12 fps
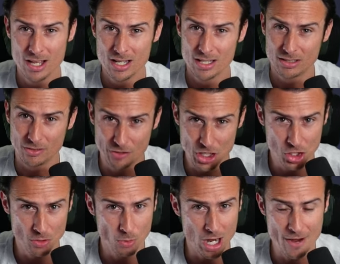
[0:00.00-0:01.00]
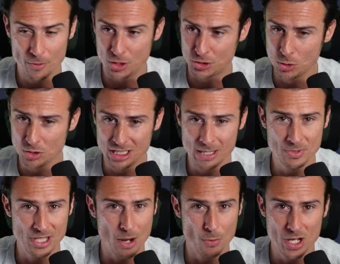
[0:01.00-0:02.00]
division rival, two teams
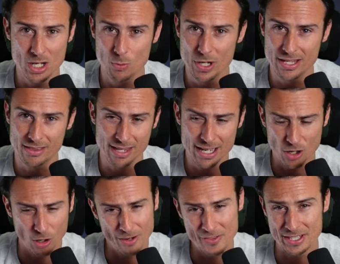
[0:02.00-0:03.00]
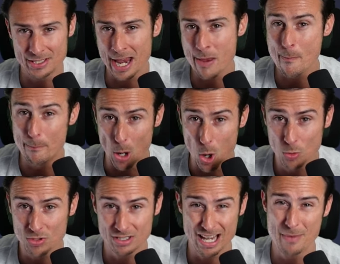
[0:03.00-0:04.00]
that we think are in the same
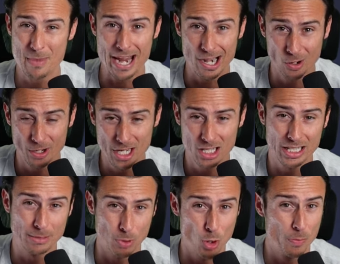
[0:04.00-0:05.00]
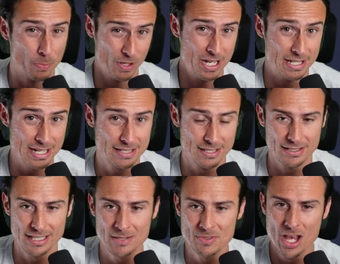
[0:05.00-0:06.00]
boat, same area, like both pretty decent
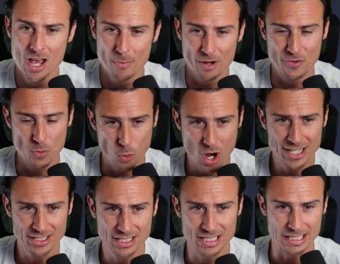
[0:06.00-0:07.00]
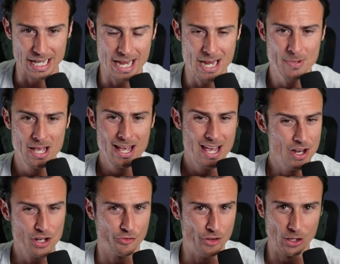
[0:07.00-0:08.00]
teams. But if you watch this game, it
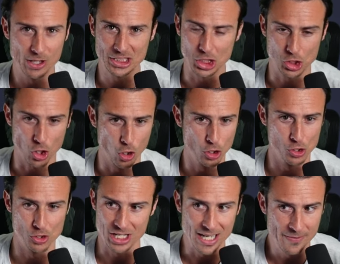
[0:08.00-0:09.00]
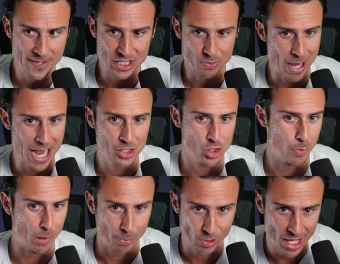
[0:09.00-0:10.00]
just felt like the Chargers in this matchup
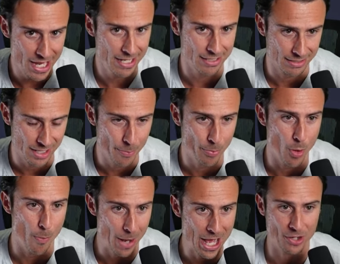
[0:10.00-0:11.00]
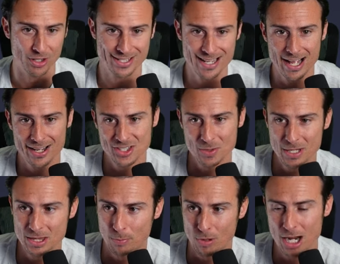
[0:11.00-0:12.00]
are plain and simple better. Doesn't
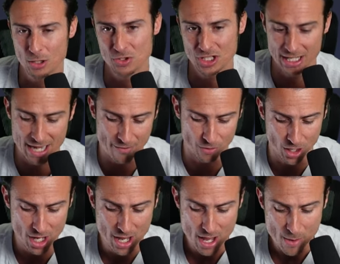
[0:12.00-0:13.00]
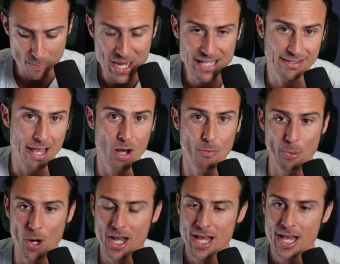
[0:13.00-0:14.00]
mean the Broncos can never beat them, but